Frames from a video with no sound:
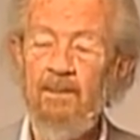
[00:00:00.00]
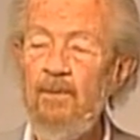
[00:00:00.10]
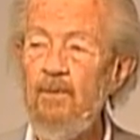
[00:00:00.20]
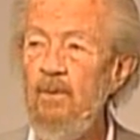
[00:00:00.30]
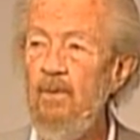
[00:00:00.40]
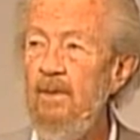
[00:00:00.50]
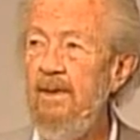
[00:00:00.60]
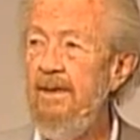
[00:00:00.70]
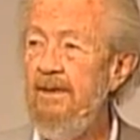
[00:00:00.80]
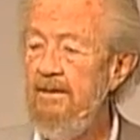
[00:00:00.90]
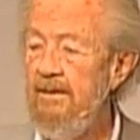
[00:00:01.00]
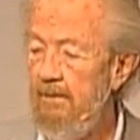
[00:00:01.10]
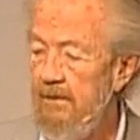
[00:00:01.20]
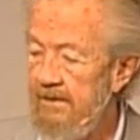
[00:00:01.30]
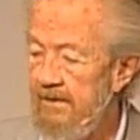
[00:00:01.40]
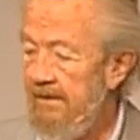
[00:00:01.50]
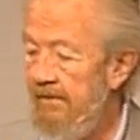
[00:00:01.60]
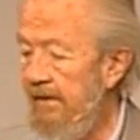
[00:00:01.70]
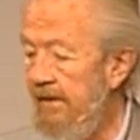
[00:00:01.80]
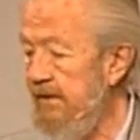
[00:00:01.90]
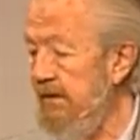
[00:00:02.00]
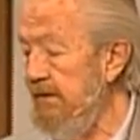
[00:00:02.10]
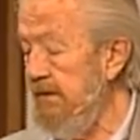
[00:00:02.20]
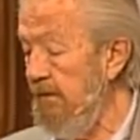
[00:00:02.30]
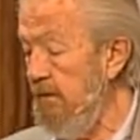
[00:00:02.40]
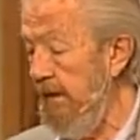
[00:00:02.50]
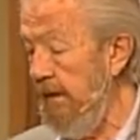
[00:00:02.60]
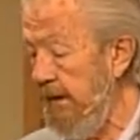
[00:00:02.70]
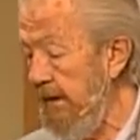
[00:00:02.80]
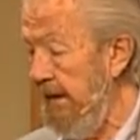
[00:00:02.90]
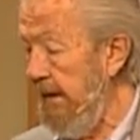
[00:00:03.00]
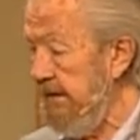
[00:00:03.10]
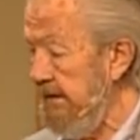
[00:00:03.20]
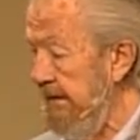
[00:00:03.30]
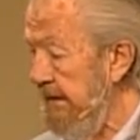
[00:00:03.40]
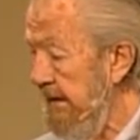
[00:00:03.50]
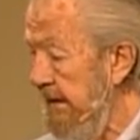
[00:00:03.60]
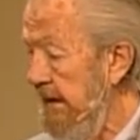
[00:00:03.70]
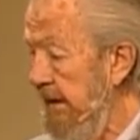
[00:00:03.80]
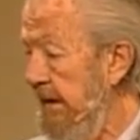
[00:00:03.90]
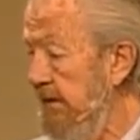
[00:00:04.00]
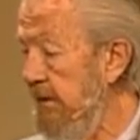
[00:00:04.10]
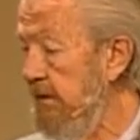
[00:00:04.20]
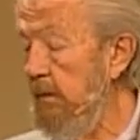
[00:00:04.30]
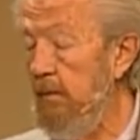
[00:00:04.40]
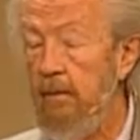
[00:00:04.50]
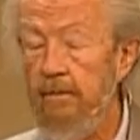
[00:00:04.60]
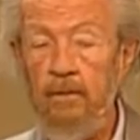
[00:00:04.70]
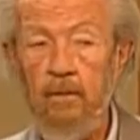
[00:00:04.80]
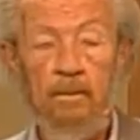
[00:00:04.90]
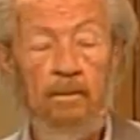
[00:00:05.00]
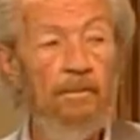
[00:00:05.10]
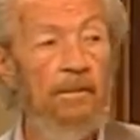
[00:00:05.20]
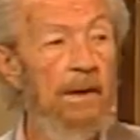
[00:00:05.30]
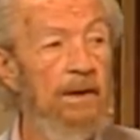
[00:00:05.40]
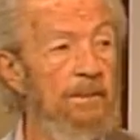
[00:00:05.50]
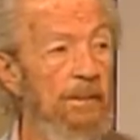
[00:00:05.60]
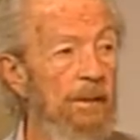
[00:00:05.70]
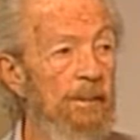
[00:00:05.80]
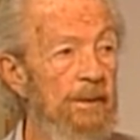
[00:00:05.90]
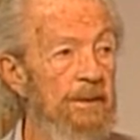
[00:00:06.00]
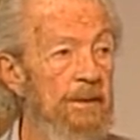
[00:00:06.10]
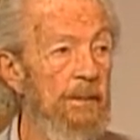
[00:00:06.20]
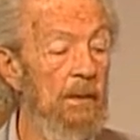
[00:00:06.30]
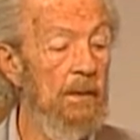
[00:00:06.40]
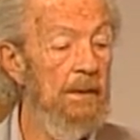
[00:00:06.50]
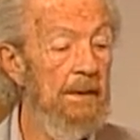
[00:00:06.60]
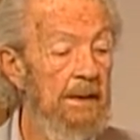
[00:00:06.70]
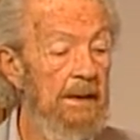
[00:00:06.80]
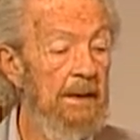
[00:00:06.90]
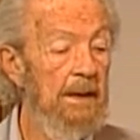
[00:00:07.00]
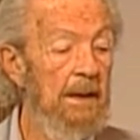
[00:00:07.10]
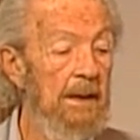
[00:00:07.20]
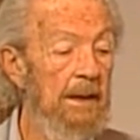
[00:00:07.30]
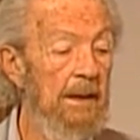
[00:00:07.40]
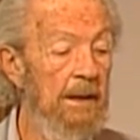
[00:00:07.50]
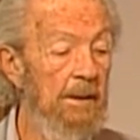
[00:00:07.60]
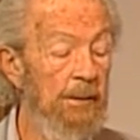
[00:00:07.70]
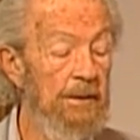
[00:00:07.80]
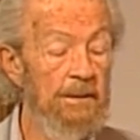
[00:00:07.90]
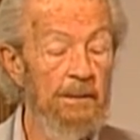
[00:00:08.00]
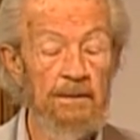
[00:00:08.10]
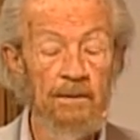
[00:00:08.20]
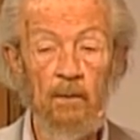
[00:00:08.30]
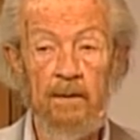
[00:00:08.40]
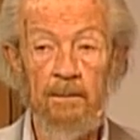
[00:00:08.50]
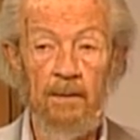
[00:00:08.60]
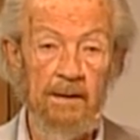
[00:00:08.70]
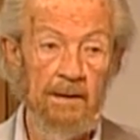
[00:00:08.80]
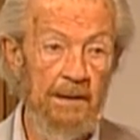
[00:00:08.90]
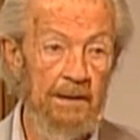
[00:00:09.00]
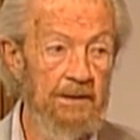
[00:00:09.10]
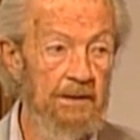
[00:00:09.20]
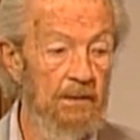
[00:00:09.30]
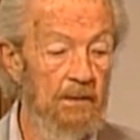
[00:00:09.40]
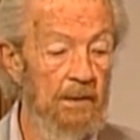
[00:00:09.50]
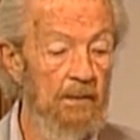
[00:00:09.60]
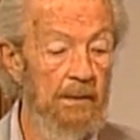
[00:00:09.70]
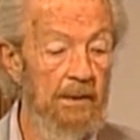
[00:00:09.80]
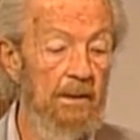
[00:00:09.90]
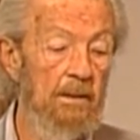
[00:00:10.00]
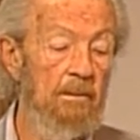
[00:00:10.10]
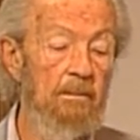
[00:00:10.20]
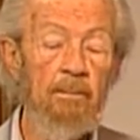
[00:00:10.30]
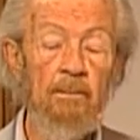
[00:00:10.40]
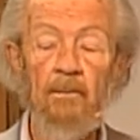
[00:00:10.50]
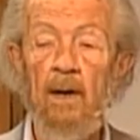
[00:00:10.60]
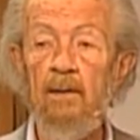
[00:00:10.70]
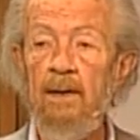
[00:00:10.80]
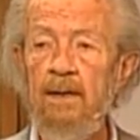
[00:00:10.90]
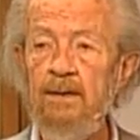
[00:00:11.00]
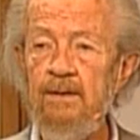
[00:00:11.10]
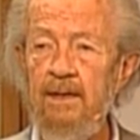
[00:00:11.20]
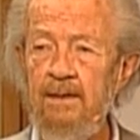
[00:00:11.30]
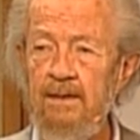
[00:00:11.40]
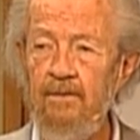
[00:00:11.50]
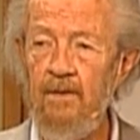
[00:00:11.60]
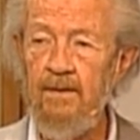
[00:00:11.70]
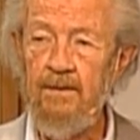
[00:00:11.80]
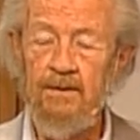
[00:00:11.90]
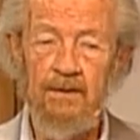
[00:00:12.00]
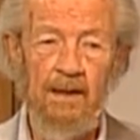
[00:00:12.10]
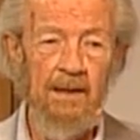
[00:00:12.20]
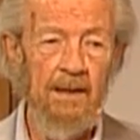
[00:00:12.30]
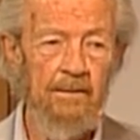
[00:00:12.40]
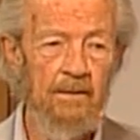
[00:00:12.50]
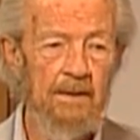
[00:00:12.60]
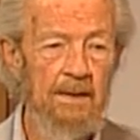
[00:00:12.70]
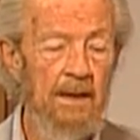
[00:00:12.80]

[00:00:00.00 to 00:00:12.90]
through, I would say, advances in quantum mechanics, which we'll review, the Heisenberg principle, and the principles of quantum mechanics. So we can outline a scientific understanding of it,